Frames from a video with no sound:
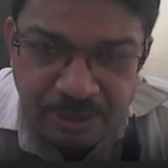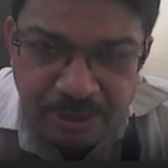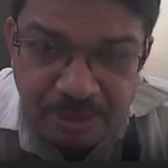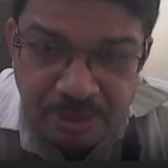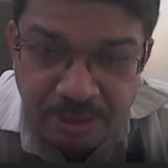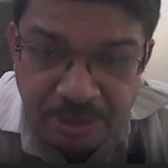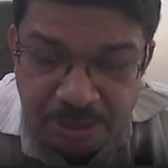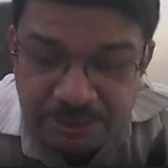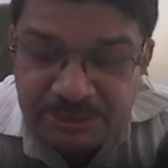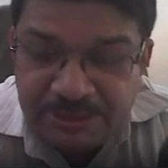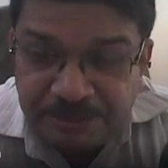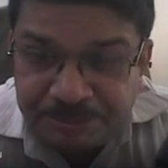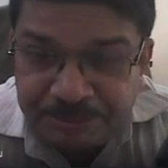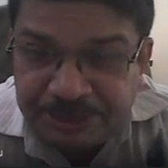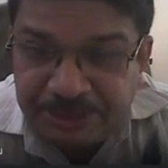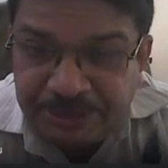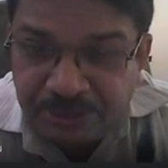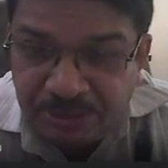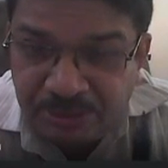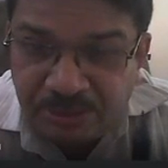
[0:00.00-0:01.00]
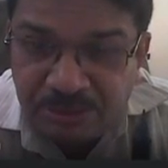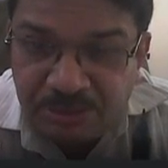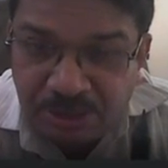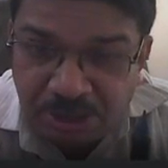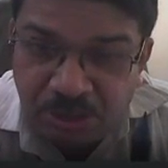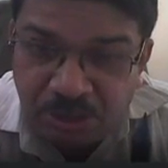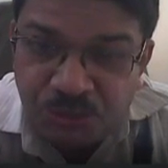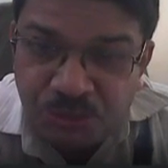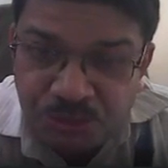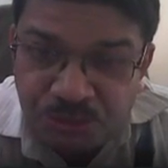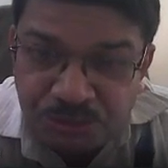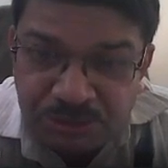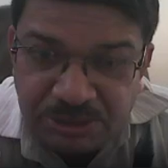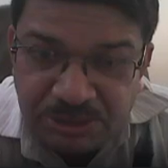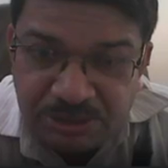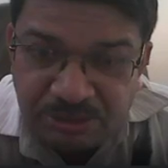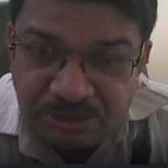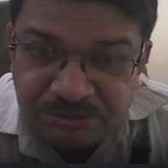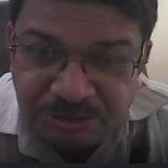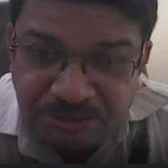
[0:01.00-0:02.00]
And depending on how good the
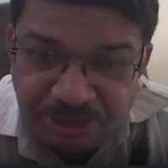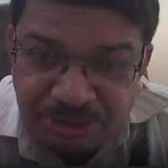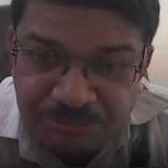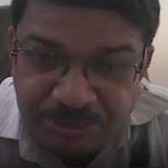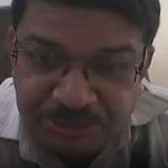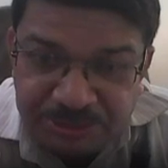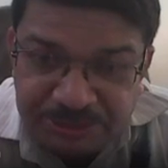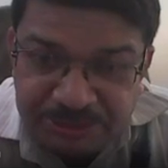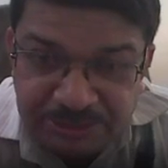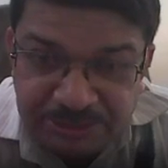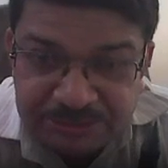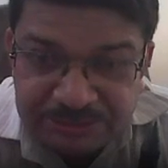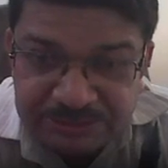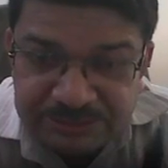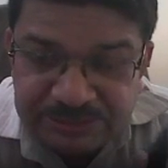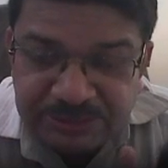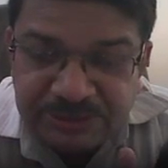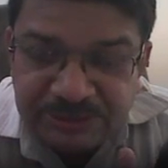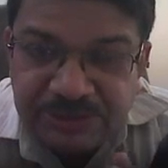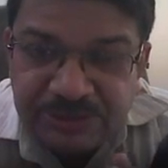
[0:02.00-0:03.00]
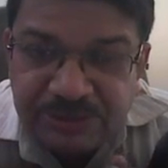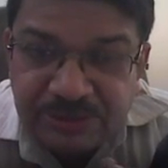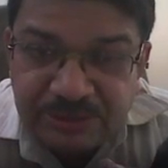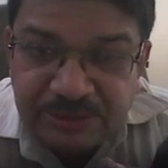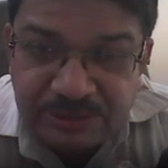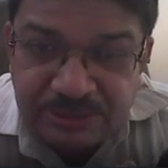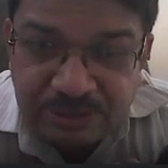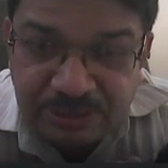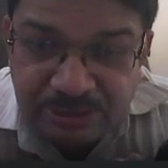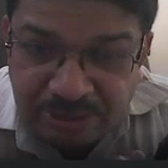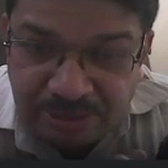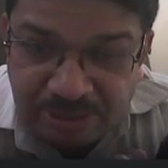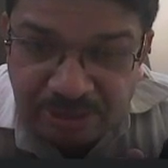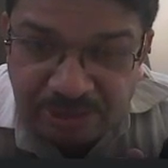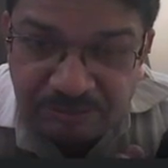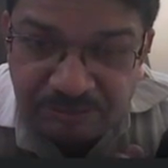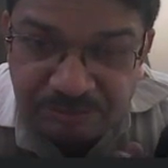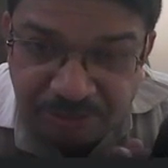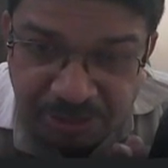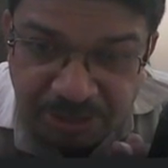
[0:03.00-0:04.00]
confinement is, the
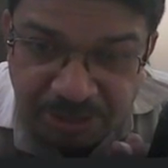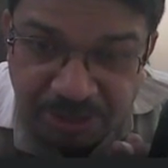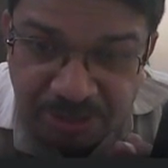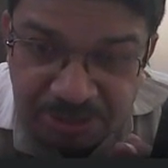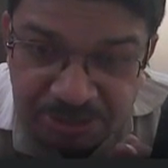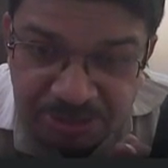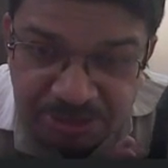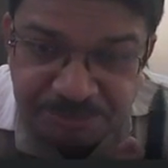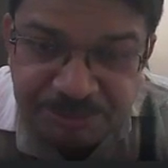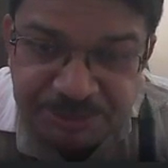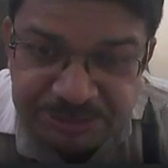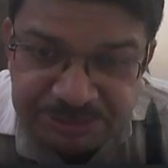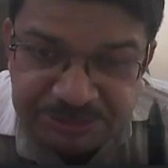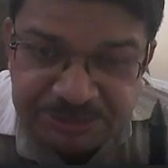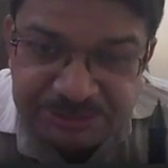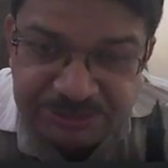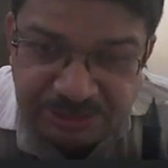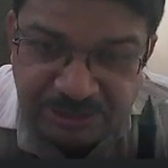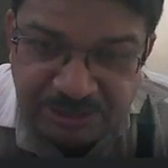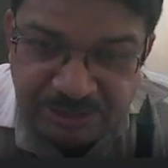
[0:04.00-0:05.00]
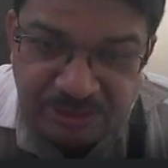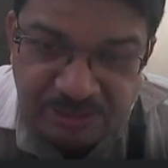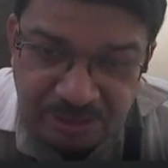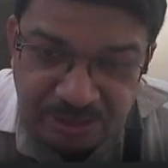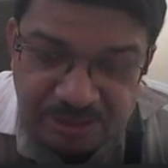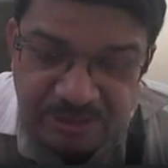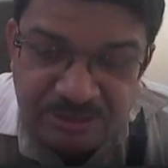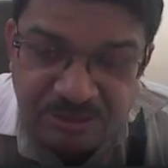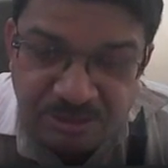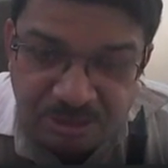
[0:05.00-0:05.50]
ultimate strain in